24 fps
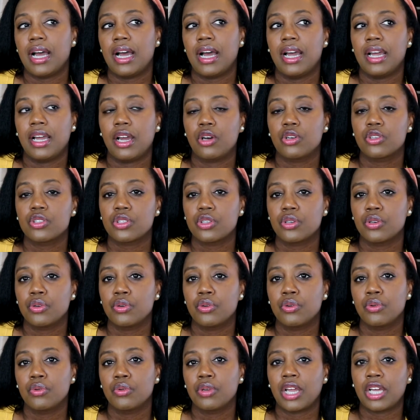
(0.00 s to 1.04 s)
I
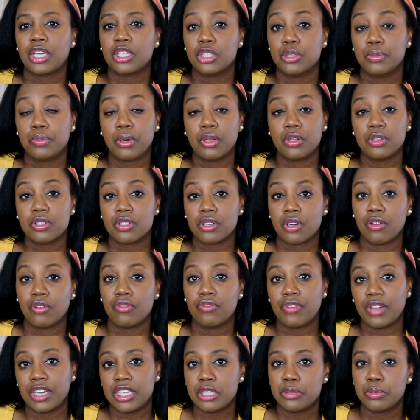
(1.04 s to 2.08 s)
also like to post on
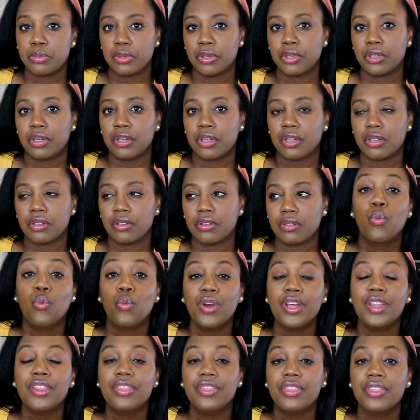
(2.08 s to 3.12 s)
Facebook
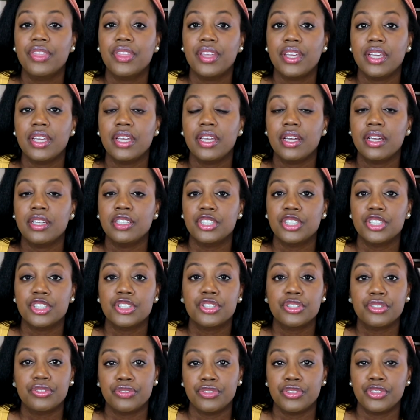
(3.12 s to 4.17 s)
with the
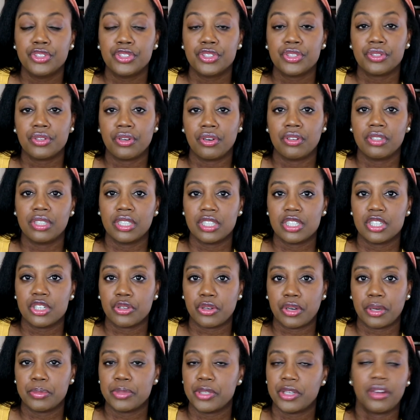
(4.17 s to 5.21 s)
additional feature on
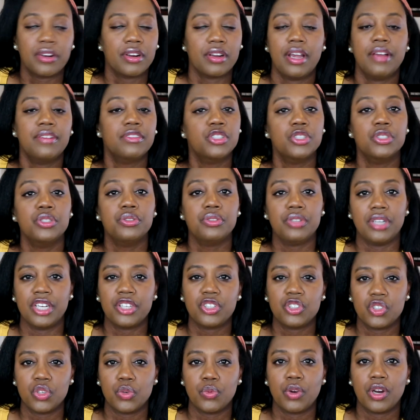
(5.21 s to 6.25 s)
Instagram so I don't have to do
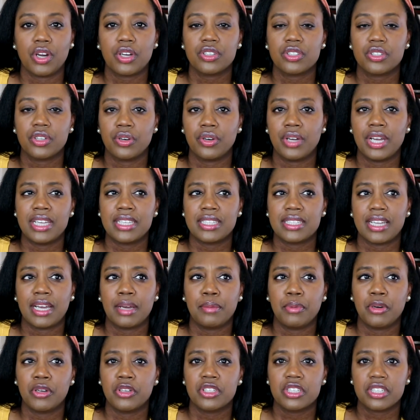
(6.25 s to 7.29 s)
extra work so as I
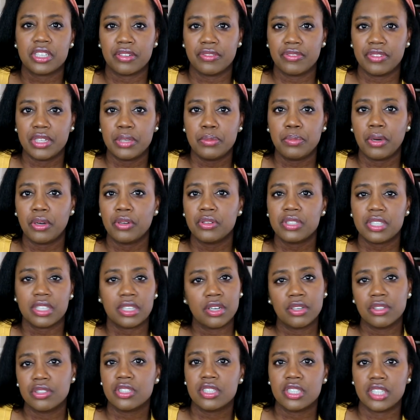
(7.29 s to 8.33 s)
post a feed post it
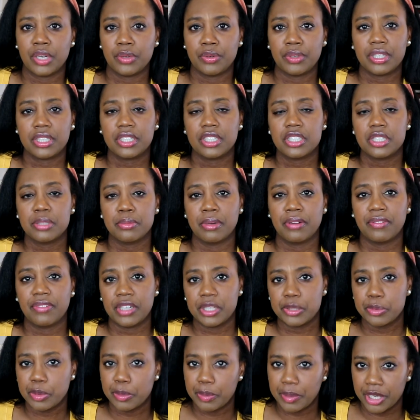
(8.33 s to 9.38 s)
goes directly to my
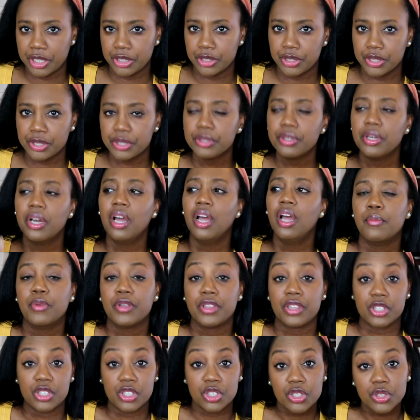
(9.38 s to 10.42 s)
Facebook page too
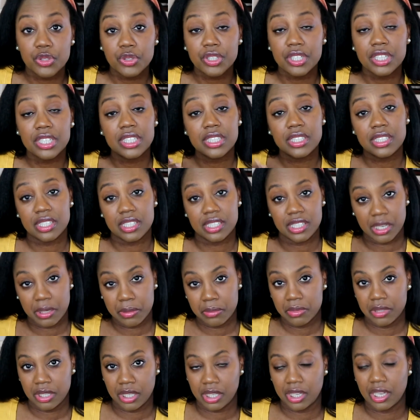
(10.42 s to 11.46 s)
with the stories the same
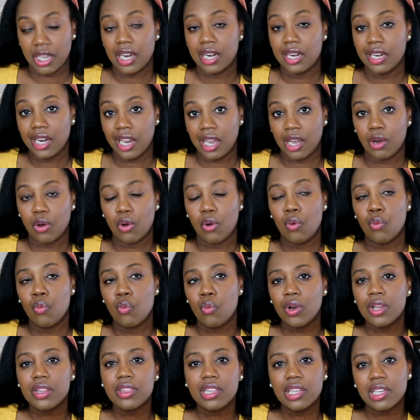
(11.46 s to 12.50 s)
thing now
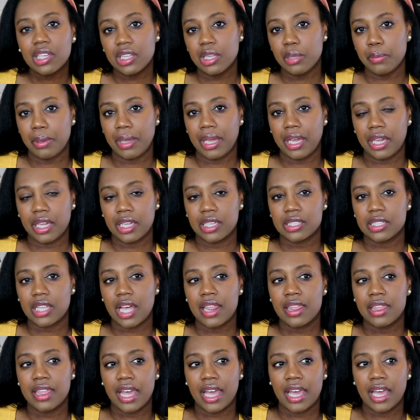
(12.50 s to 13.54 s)
one thing in the past
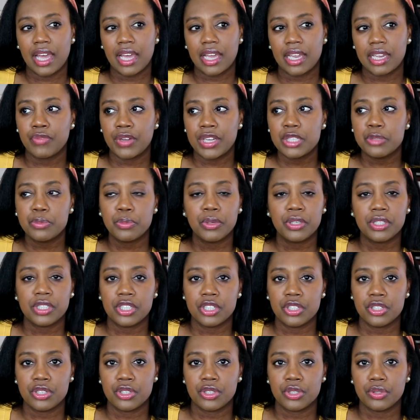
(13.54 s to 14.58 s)
that Facebook
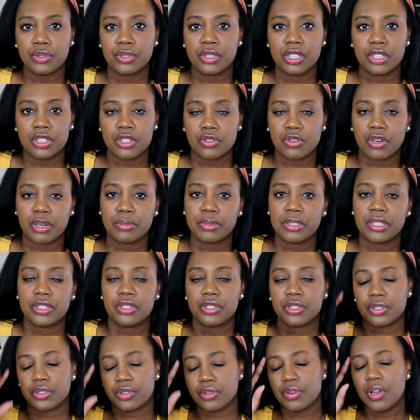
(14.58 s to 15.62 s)
didn't do and Instagram didn't
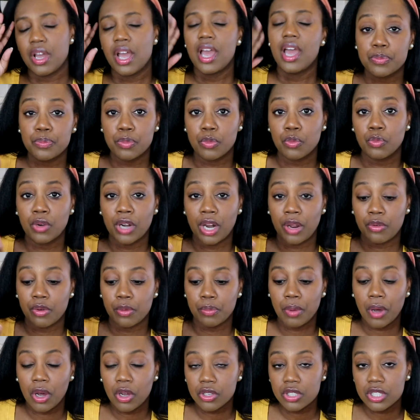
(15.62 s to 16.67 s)
do when I would
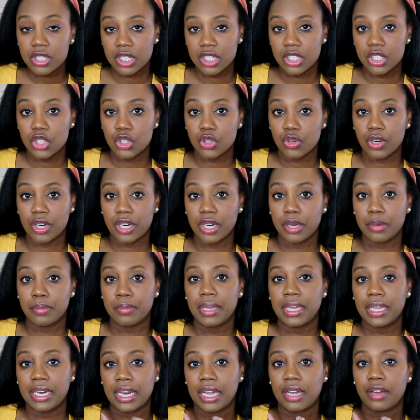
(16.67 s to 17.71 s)
post
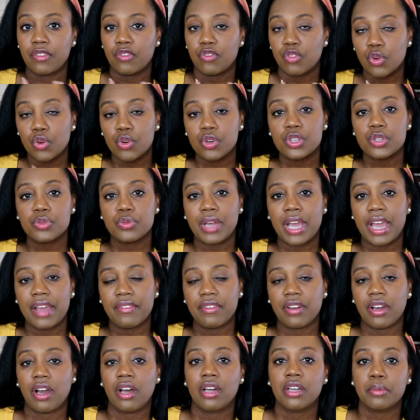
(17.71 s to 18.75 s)
Instagram and I of course would have
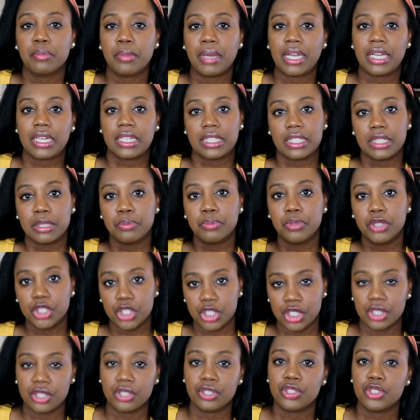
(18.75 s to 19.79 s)
it automatically
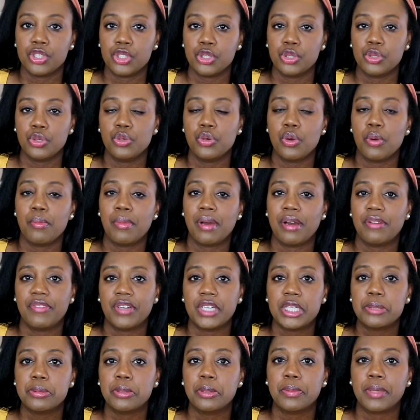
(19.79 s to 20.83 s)
pushing to my
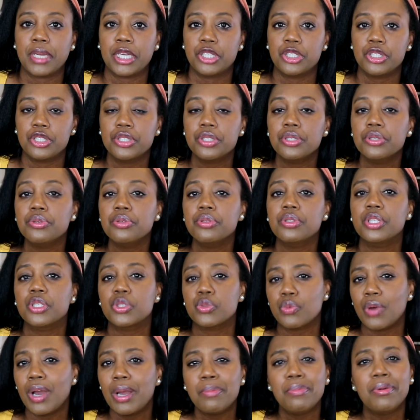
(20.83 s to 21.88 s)
Facebook page too the
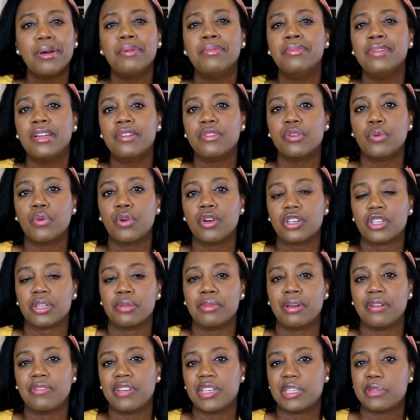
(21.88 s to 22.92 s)
swipe up never worked on
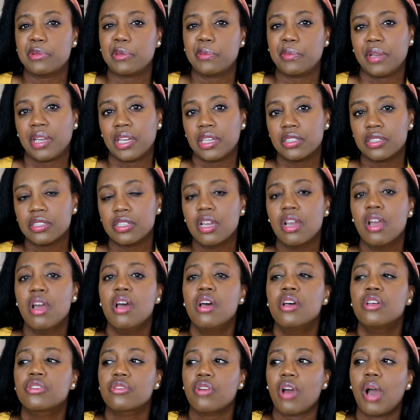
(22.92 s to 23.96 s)
my Facebook page
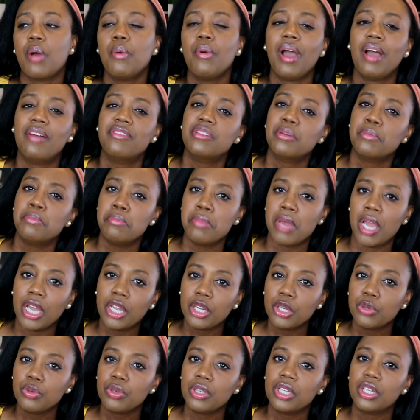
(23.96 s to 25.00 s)
so I would have to
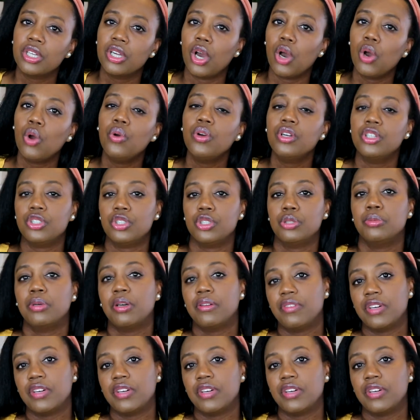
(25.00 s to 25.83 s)
manually go into my